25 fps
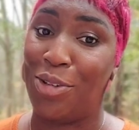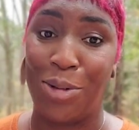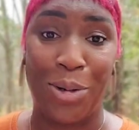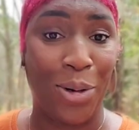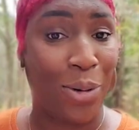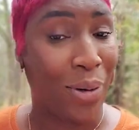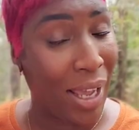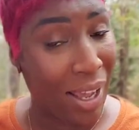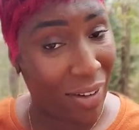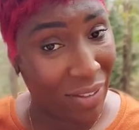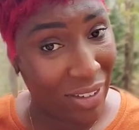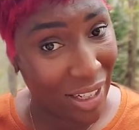
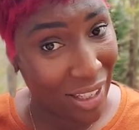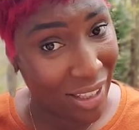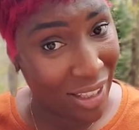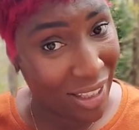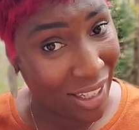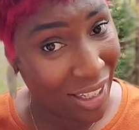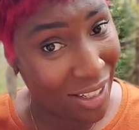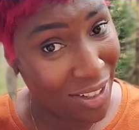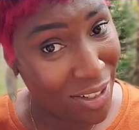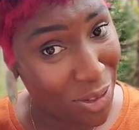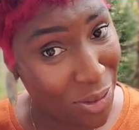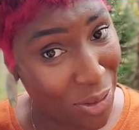don't have
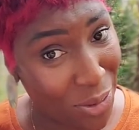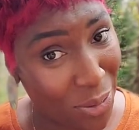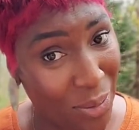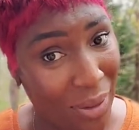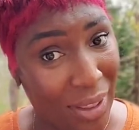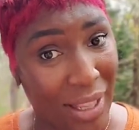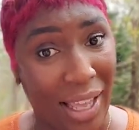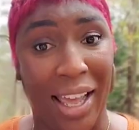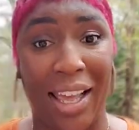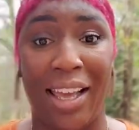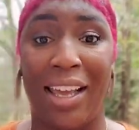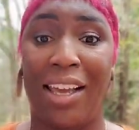anything to do with
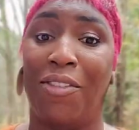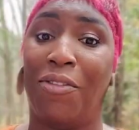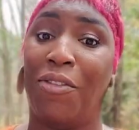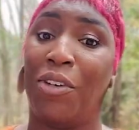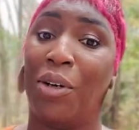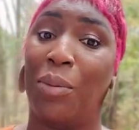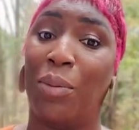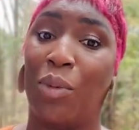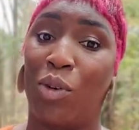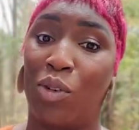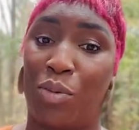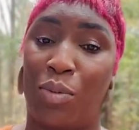that. And for
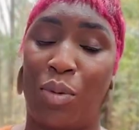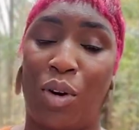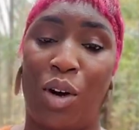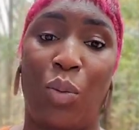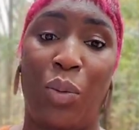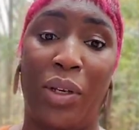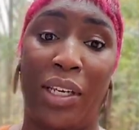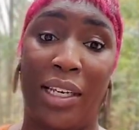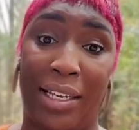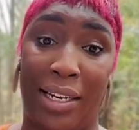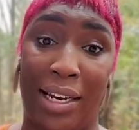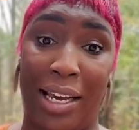the most part,
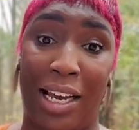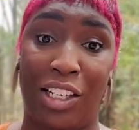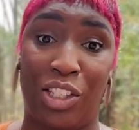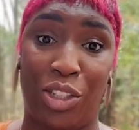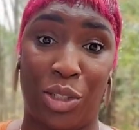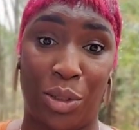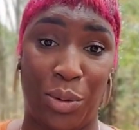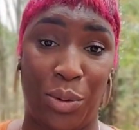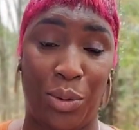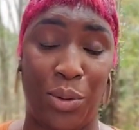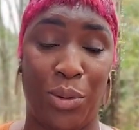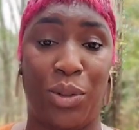we cannot
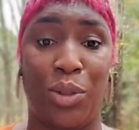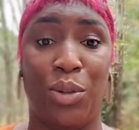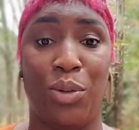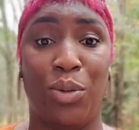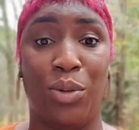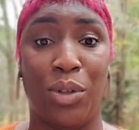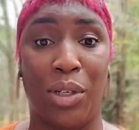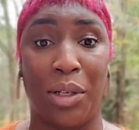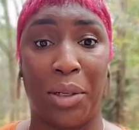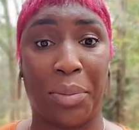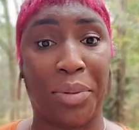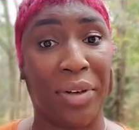choose
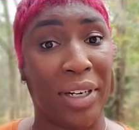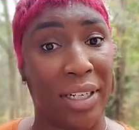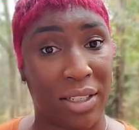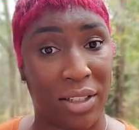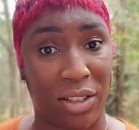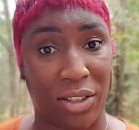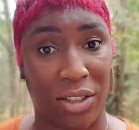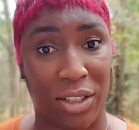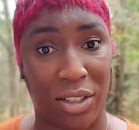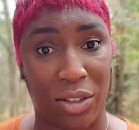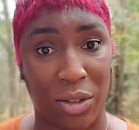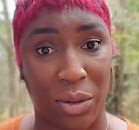who the
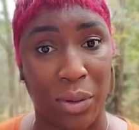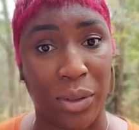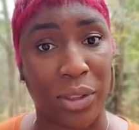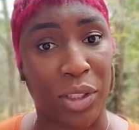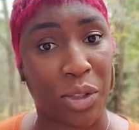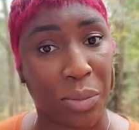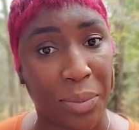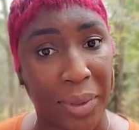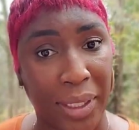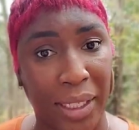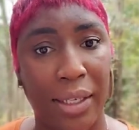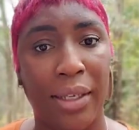appraiser is going
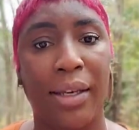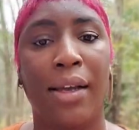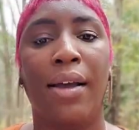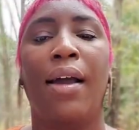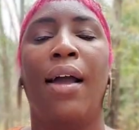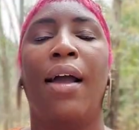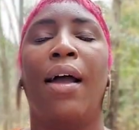to be.